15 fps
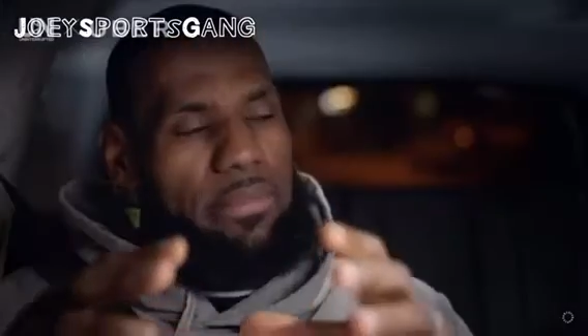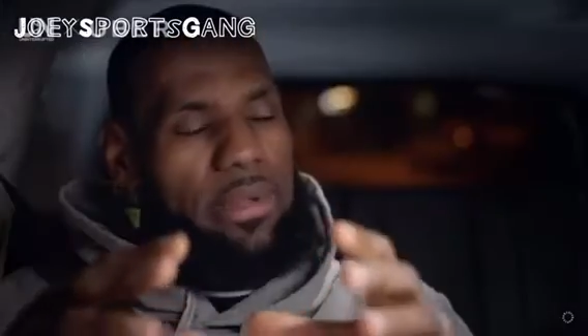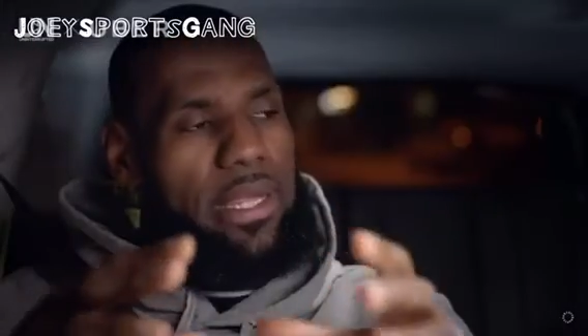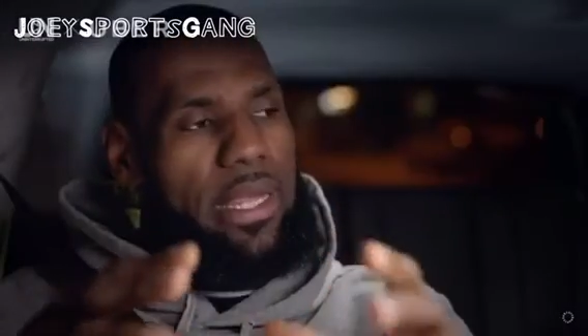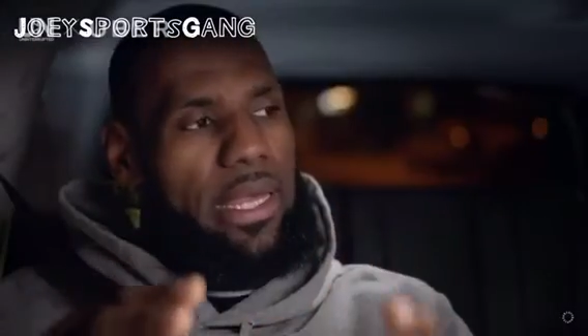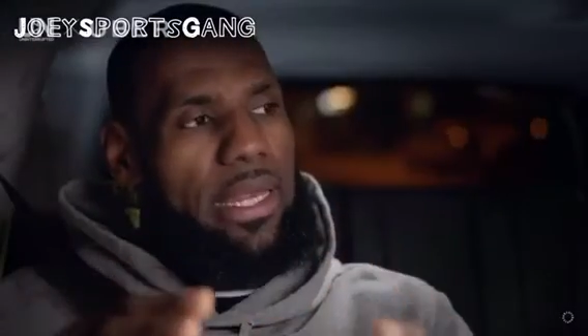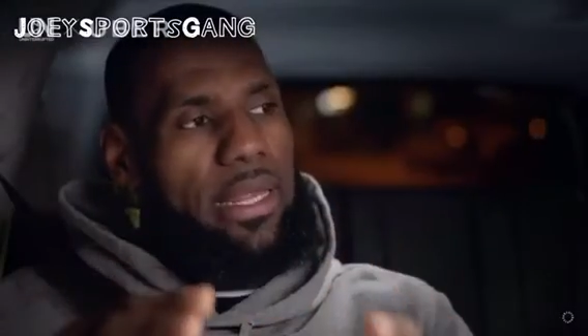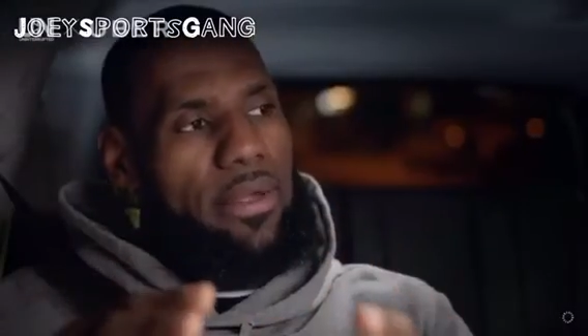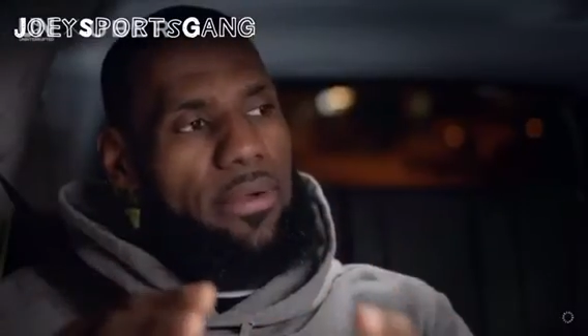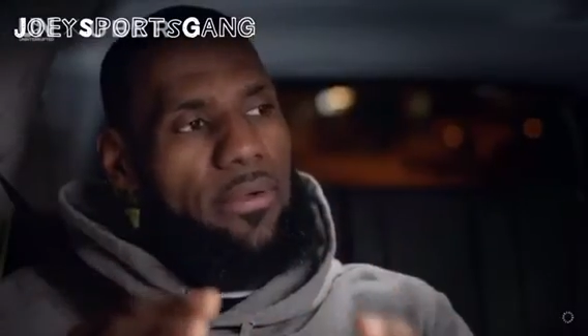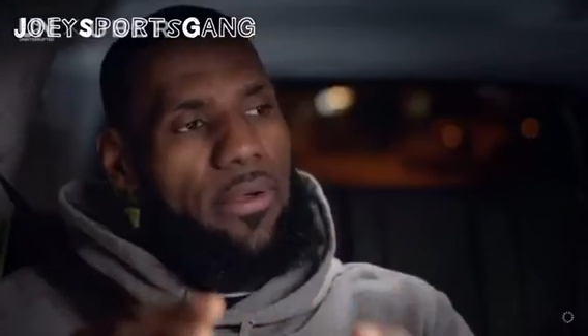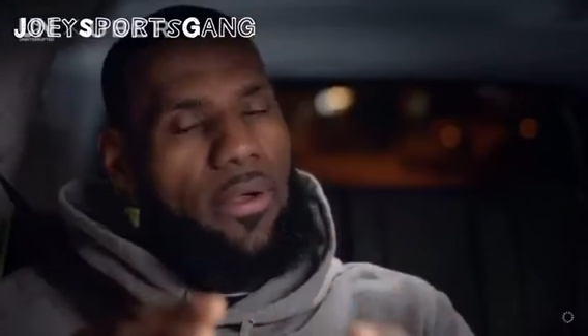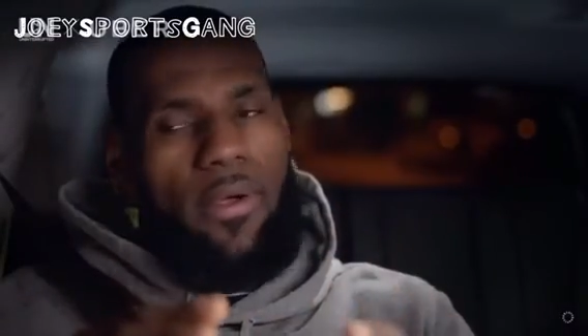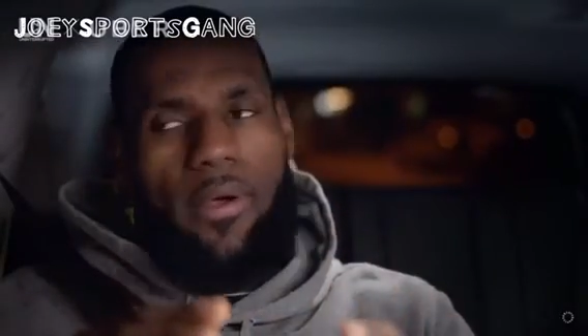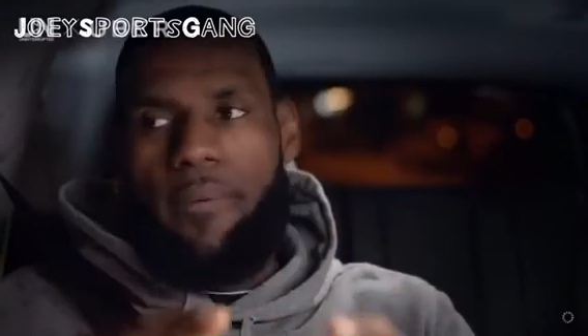in the
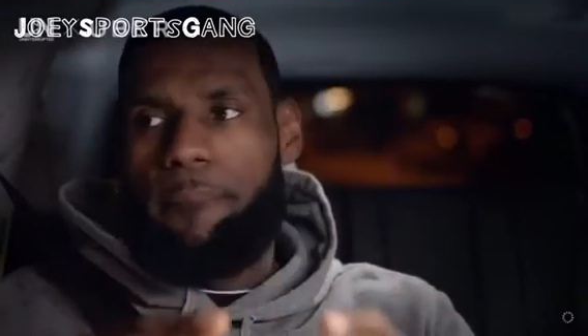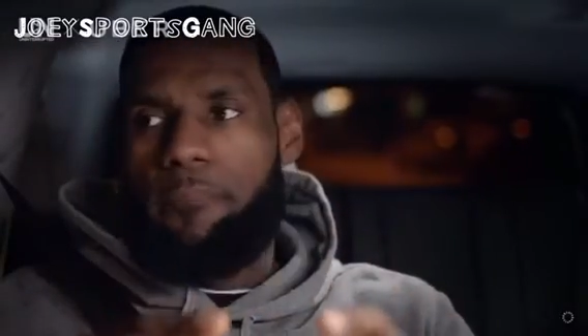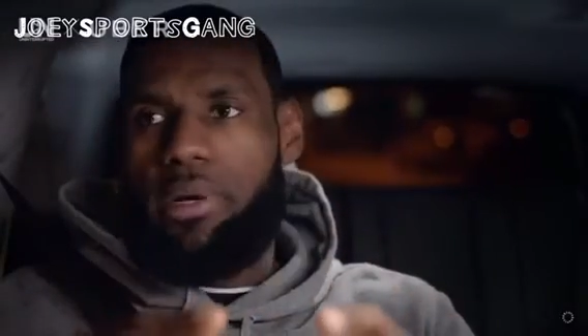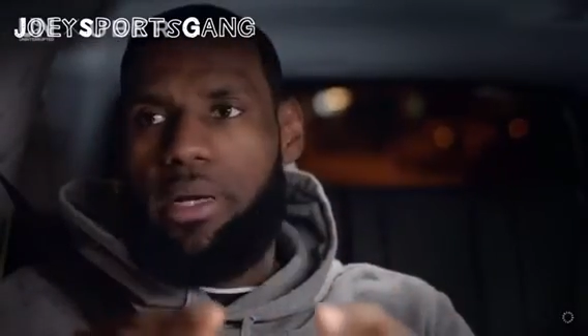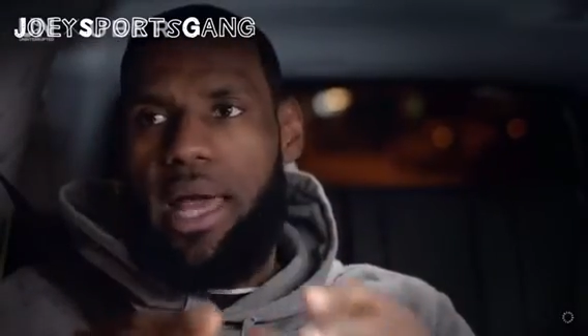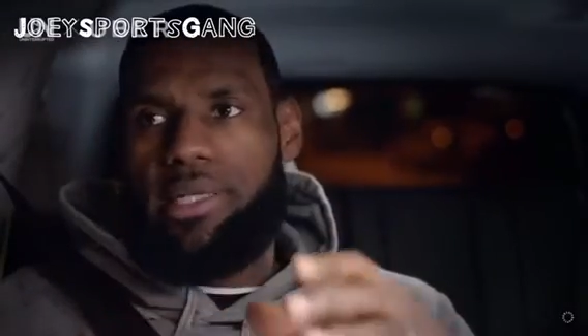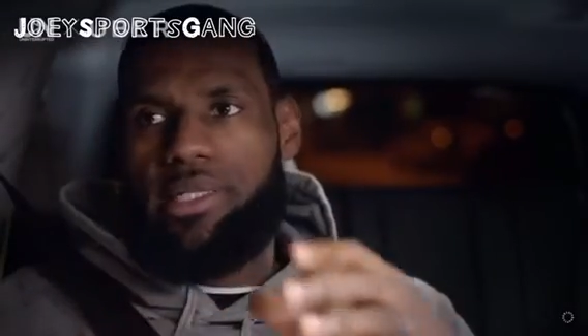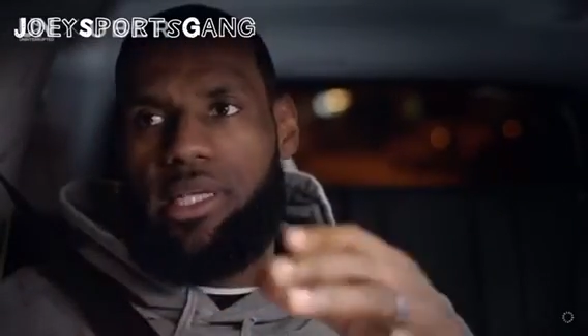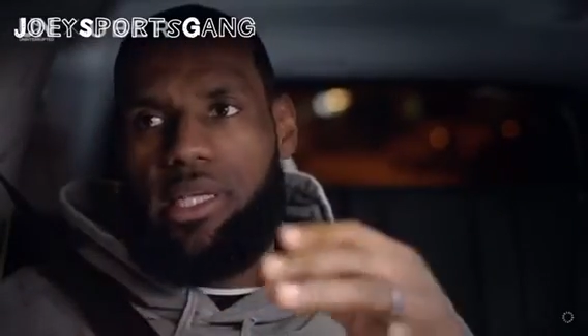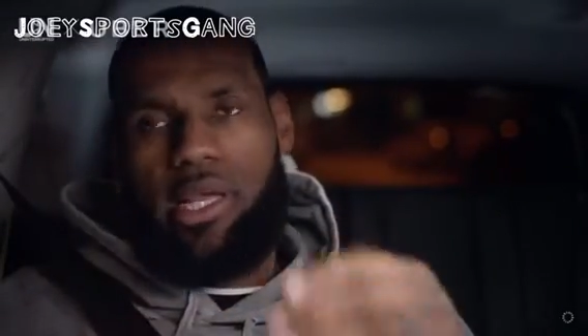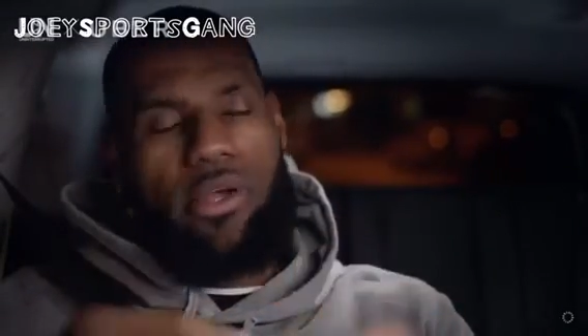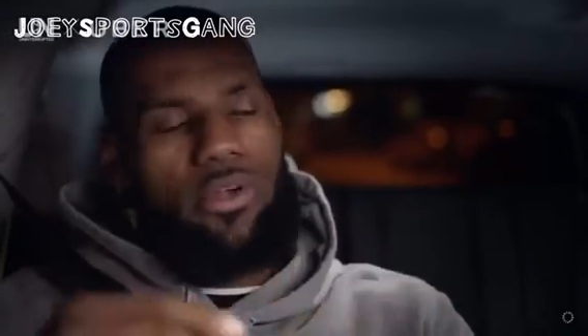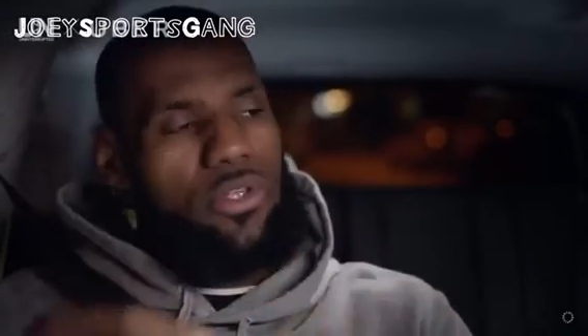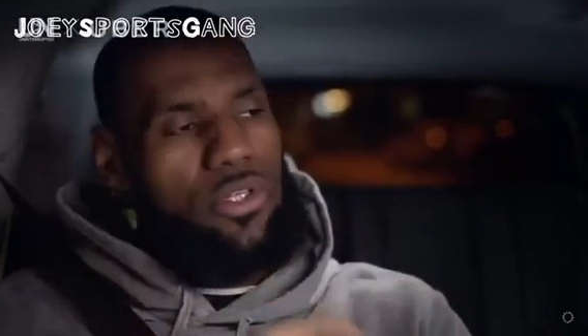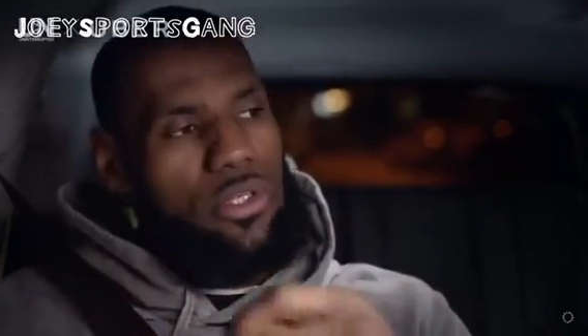beginning, but as the
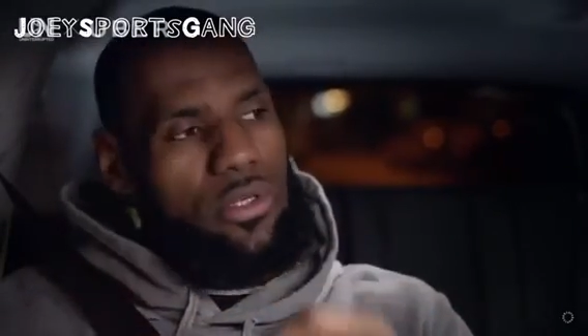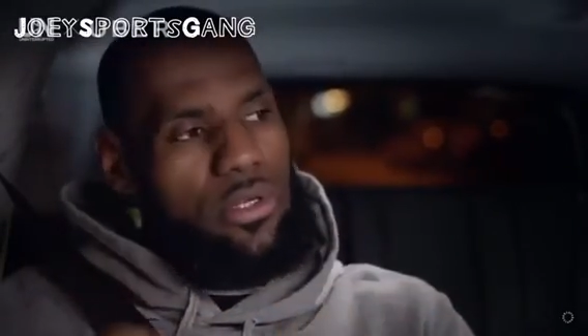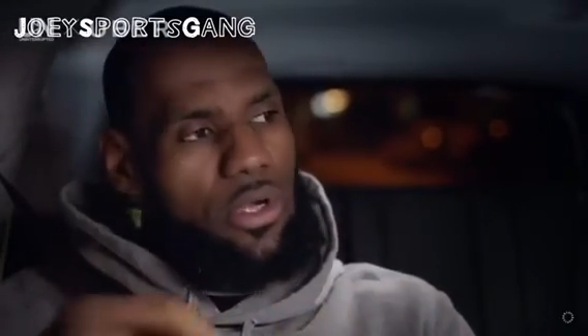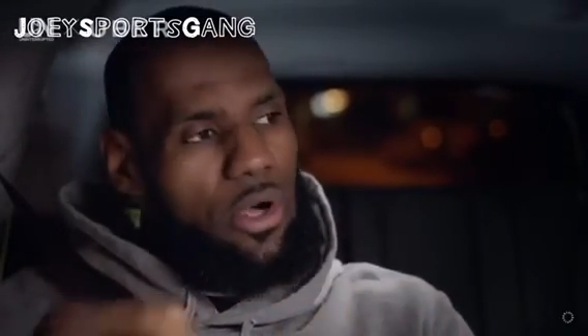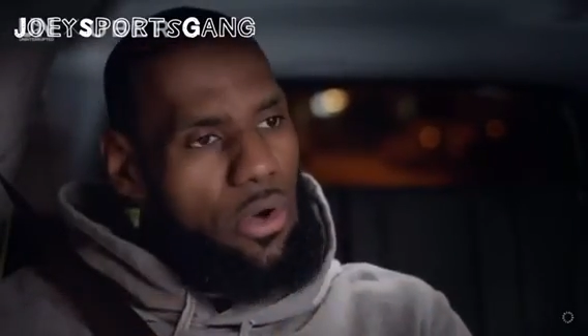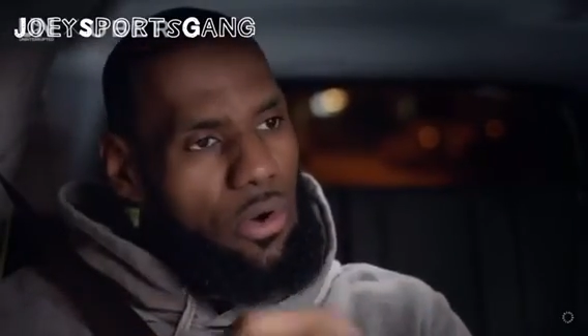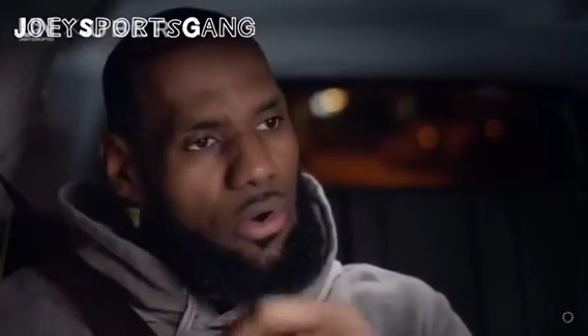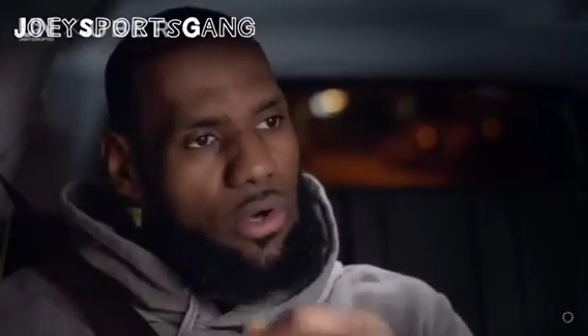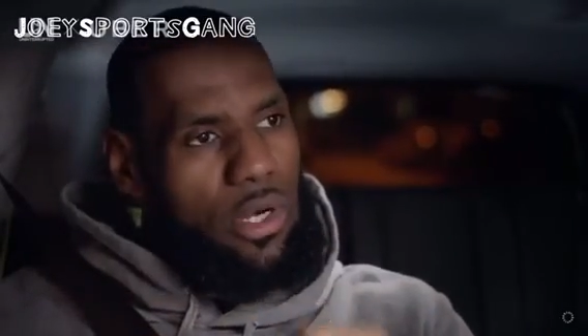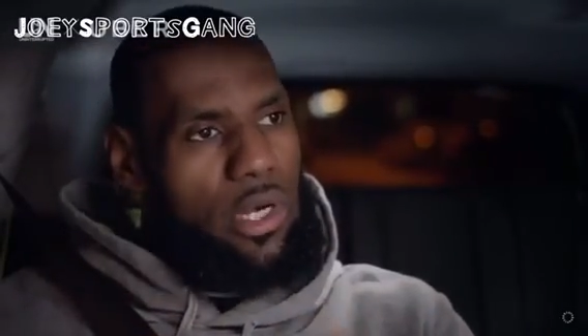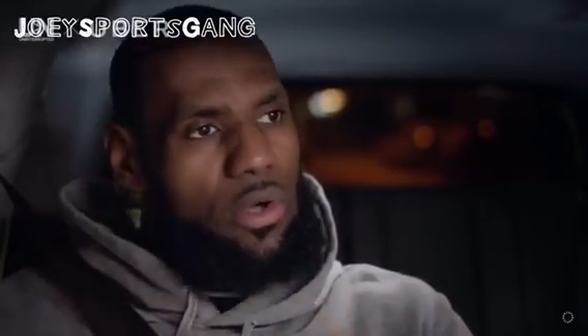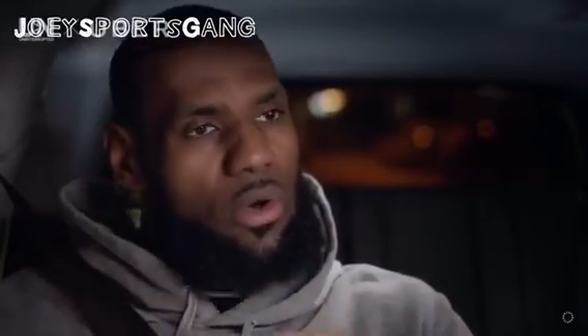years go